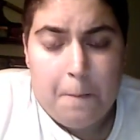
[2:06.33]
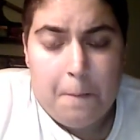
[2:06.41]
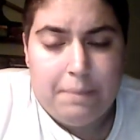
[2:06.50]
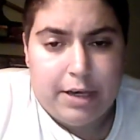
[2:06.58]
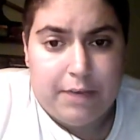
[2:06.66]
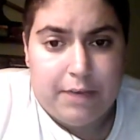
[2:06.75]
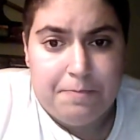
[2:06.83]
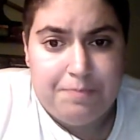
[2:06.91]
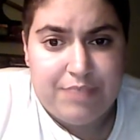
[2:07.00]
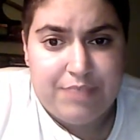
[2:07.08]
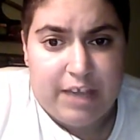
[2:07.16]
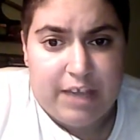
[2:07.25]
But
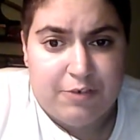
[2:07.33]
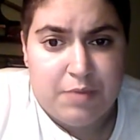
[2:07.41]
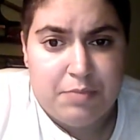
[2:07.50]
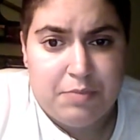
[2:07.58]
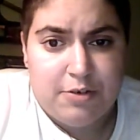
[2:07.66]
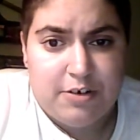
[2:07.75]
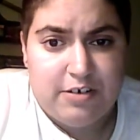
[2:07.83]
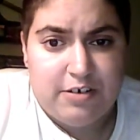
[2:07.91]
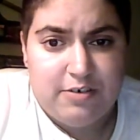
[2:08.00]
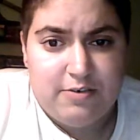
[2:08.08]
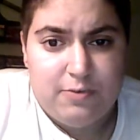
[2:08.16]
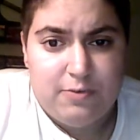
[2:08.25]
I remember
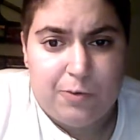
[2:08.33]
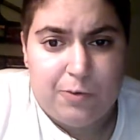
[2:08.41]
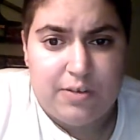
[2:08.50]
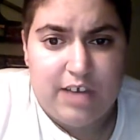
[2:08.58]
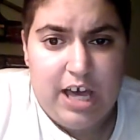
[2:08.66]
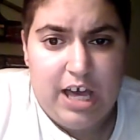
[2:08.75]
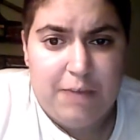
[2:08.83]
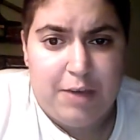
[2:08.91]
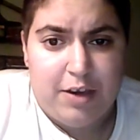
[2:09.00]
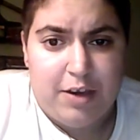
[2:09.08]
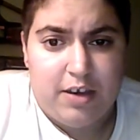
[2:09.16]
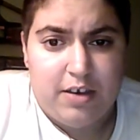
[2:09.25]
one time
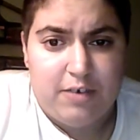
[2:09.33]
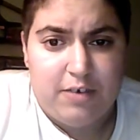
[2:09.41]
I